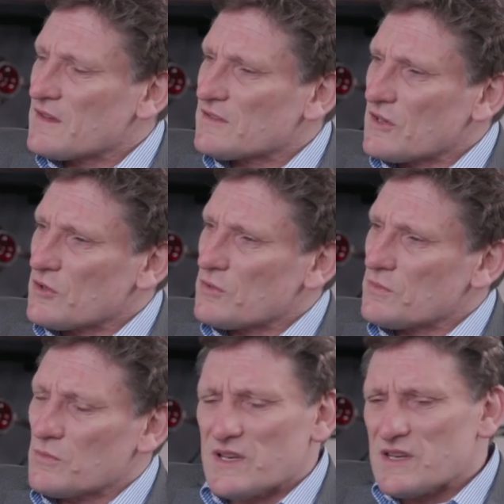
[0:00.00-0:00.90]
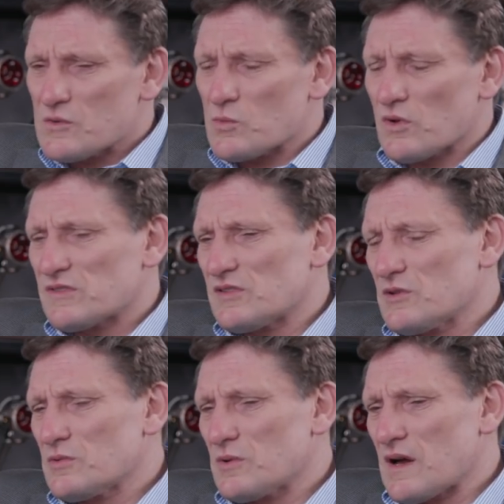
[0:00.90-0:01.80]
So we didn't want
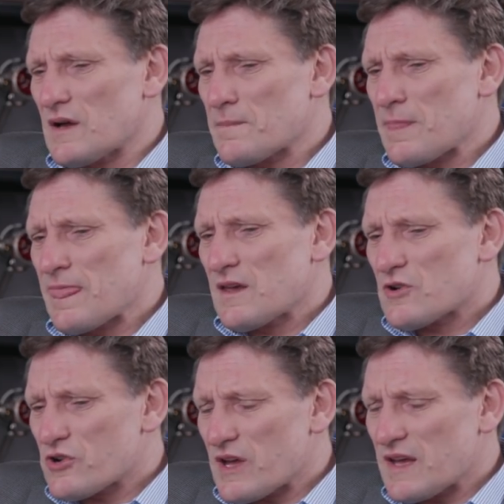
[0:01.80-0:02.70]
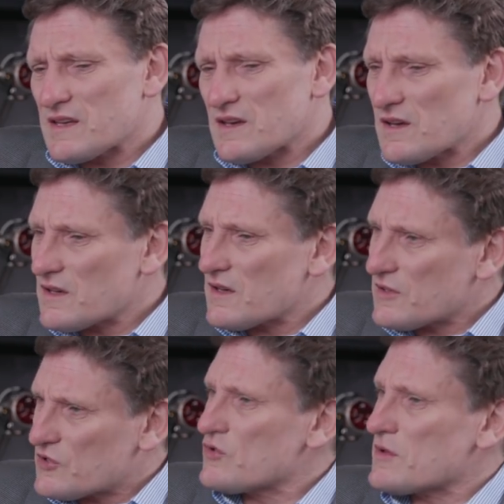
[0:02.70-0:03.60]
to create a,
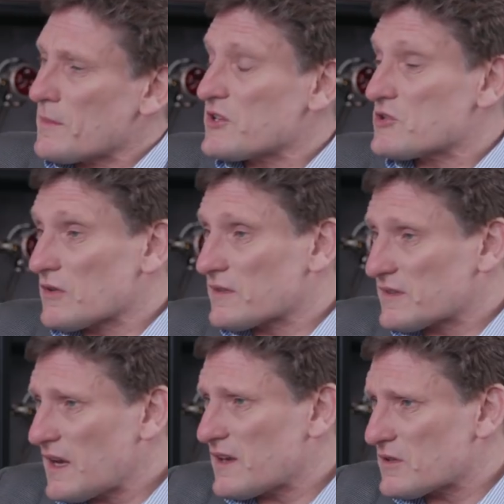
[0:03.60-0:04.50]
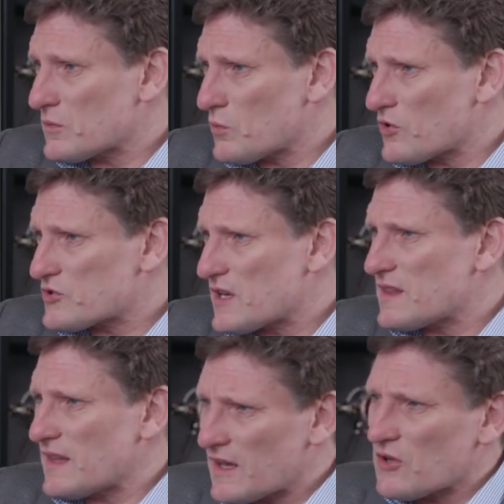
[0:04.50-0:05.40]
a two-dimensional skeleton watch
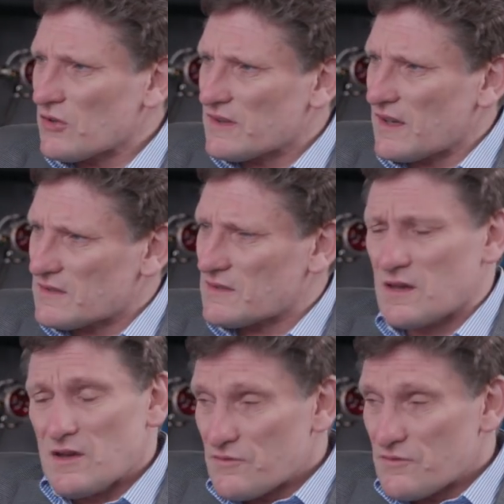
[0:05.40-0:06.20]
in that context.